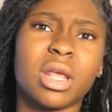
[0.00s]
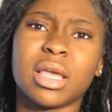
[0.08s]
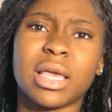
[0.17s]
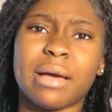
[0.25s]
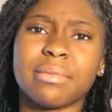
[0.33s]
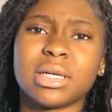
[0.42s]

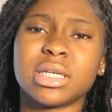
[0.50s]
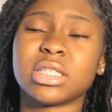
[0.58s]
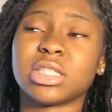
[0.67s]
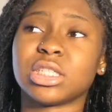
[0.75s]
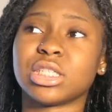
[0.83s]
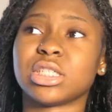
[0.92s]
CapCut
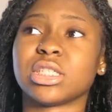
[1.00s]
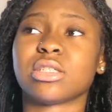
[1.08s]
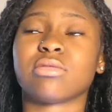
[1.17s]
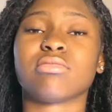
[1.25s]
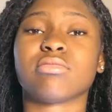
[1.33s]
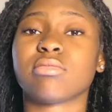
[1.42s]
is just
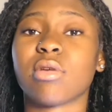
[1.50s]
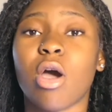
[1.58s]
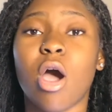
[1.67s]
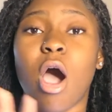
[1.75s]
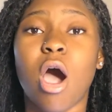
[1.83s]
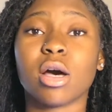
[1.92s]

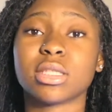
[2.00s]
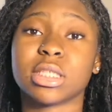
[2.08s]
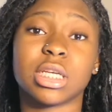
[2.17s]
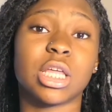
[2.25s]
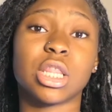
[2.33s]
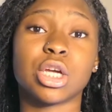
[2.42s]

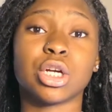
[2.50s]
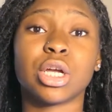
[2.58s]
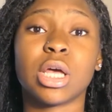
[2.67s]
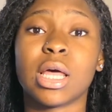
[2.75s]
altogether